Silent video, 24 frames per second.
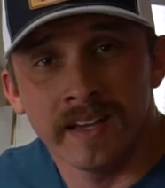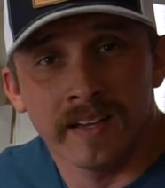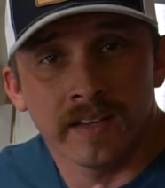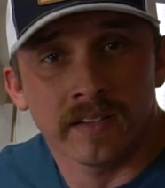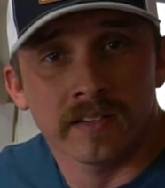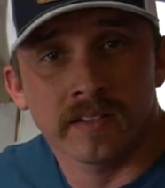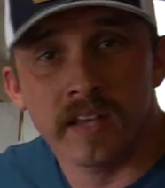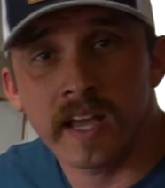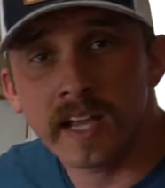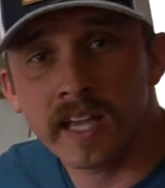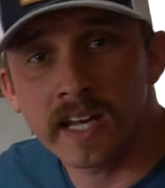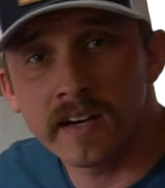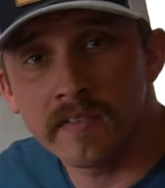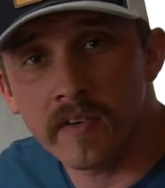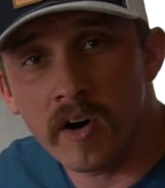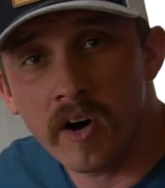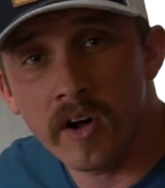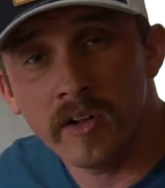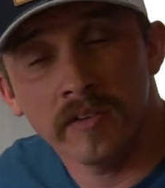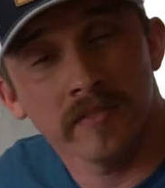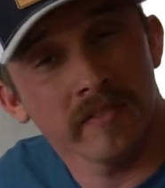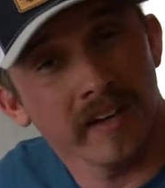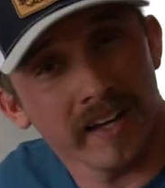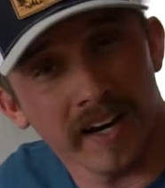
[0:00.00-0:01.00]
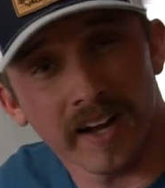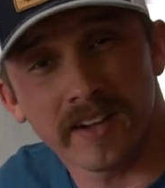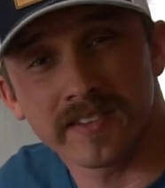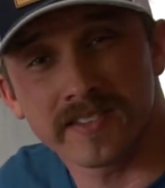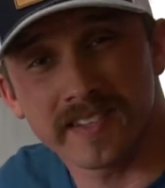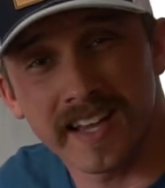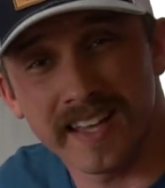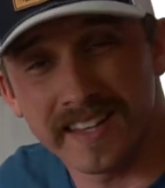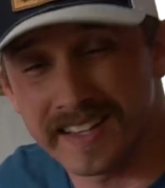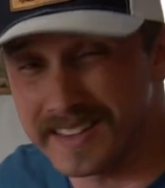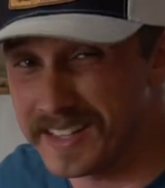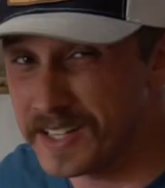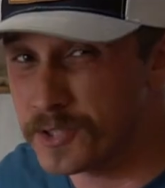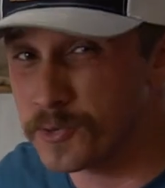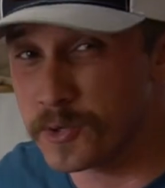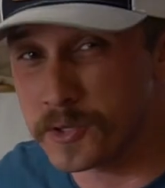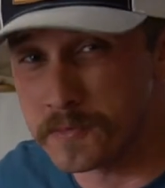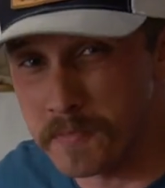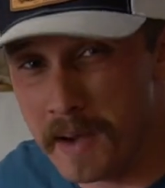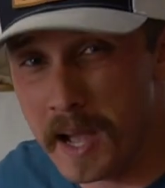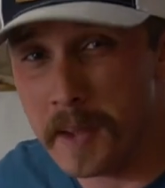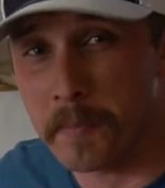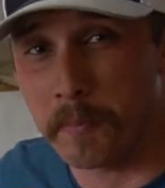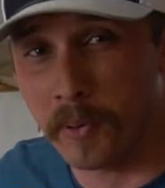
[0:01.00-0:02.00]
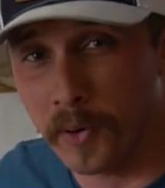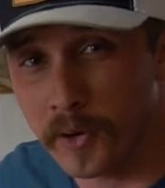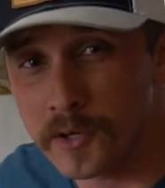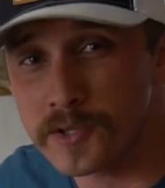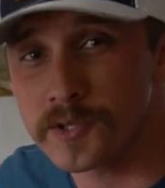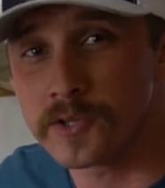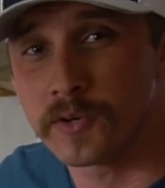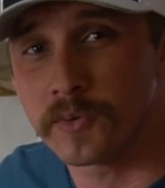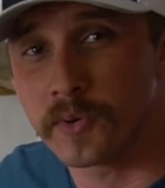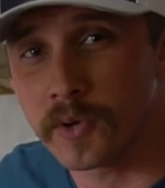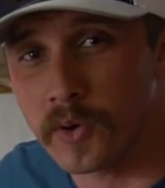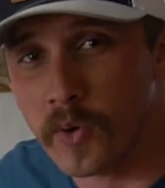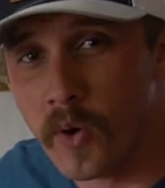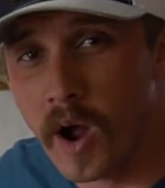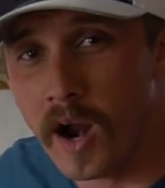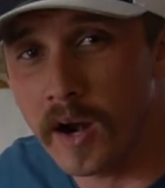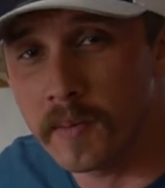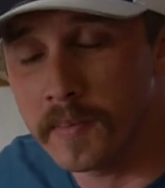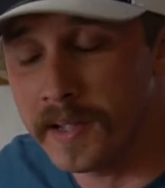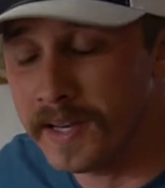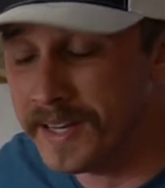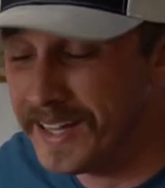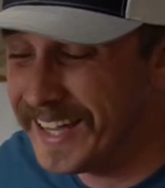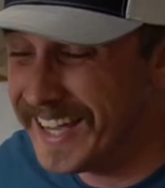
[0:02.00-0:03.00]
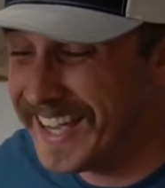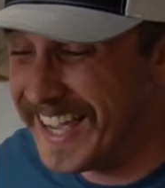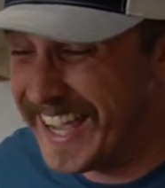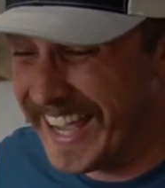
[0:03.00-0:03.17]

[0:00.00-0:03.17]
Second of all, and I'll say that this was my personal requirement,